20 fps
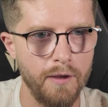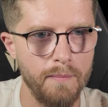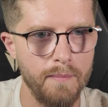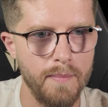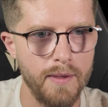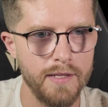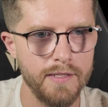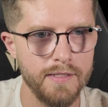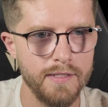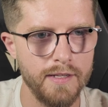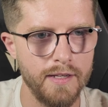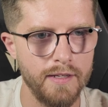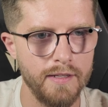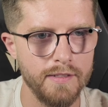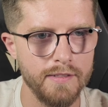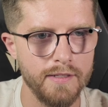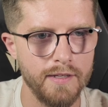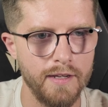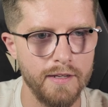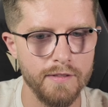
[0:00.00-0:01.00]
I missed
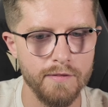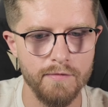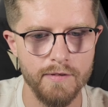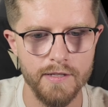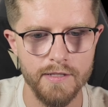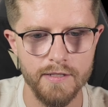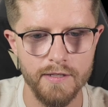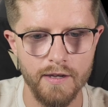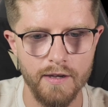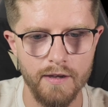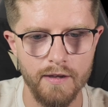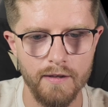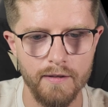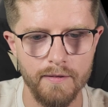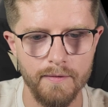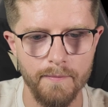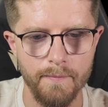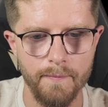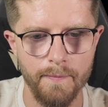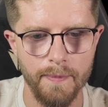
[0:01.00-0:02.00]
it, so let's restart.
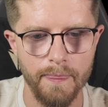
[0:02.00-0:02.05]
